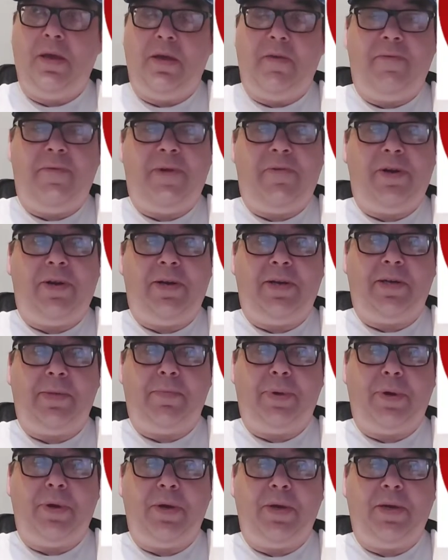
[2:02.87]
very
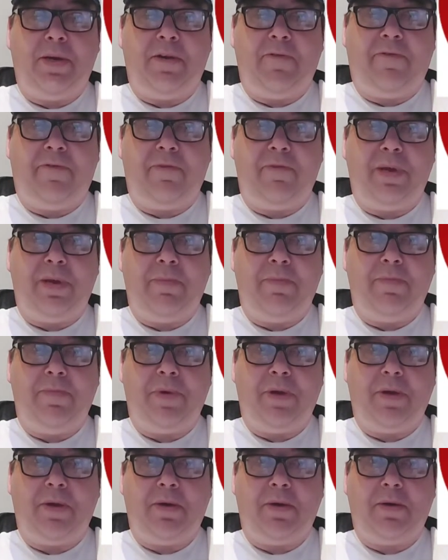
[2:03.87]
disappointing from him,
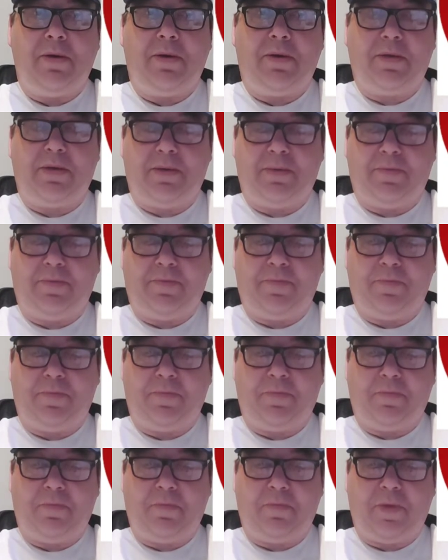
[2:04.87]
and
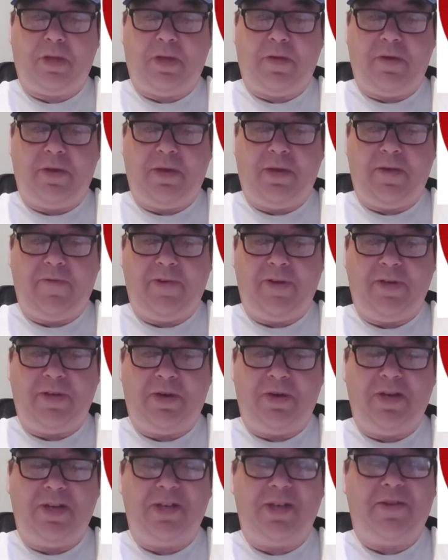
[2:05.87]
I think if he's
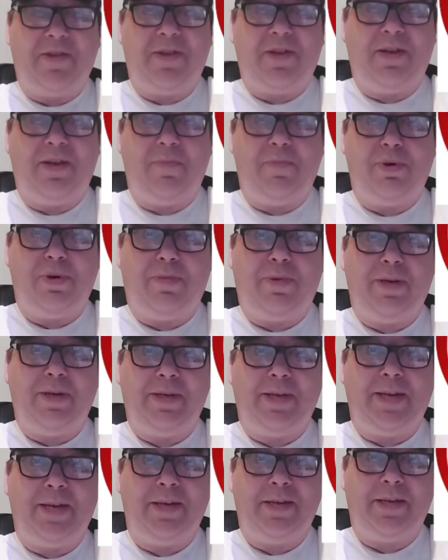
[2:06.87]
honest, I think he'd probably
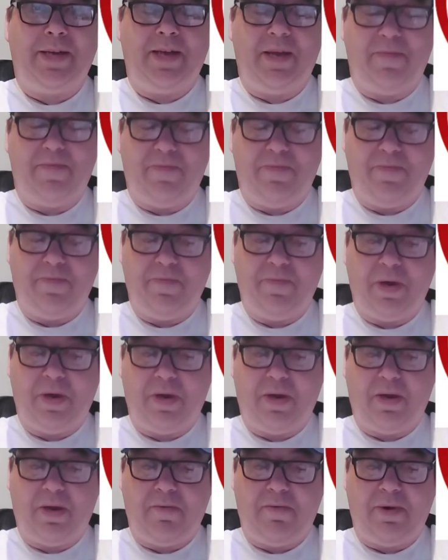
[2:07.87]
say the same,
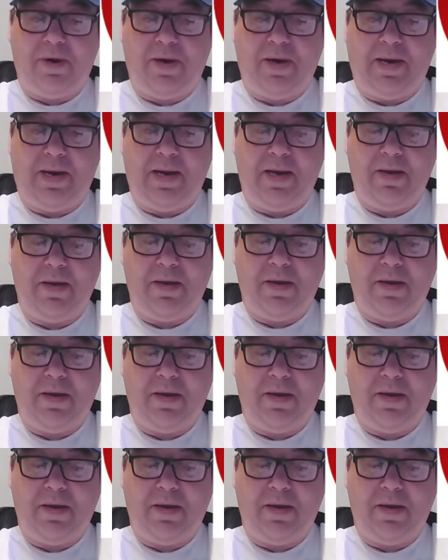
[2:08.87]
really.